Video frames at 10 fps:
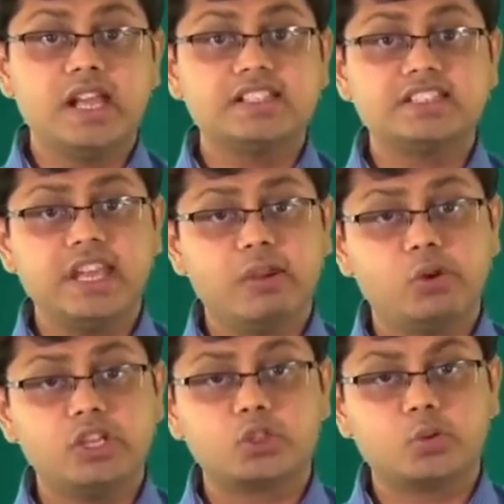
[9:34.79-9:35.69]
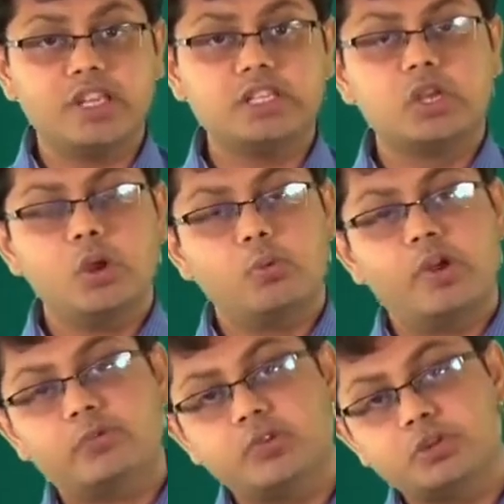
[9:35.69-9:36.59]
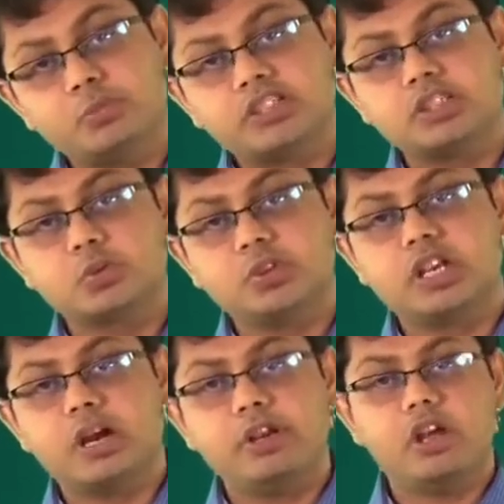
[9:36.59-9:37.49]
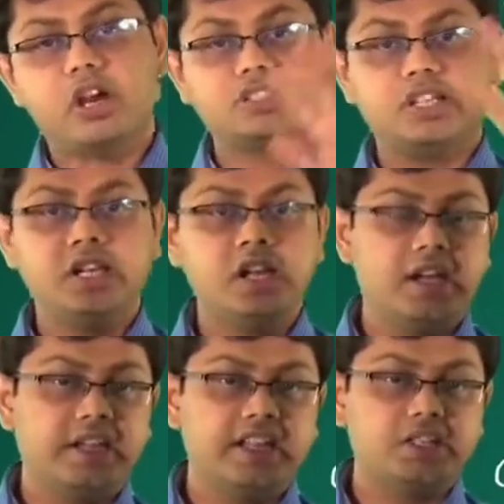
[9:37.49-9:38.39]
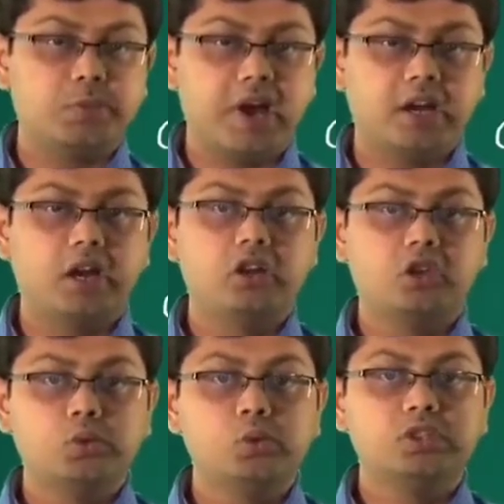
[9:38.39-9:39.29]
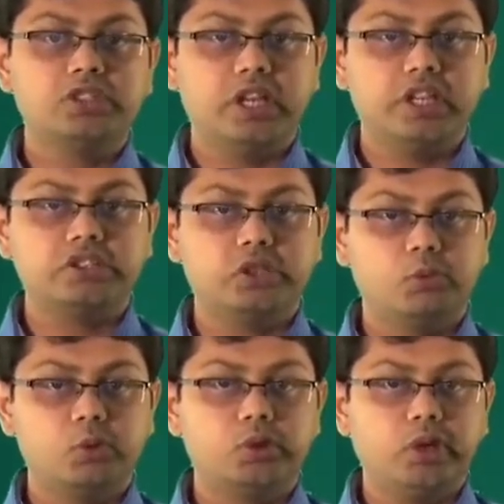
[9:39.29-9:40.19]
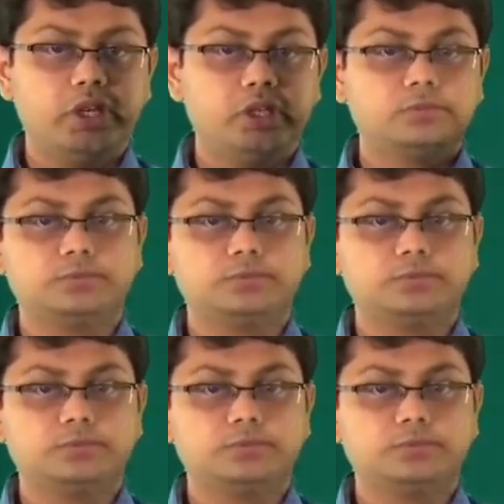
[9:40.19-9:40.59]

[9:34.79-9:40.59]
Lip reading: and CaOH twice which mixes with carbon dioxide and gets back to CaCO3.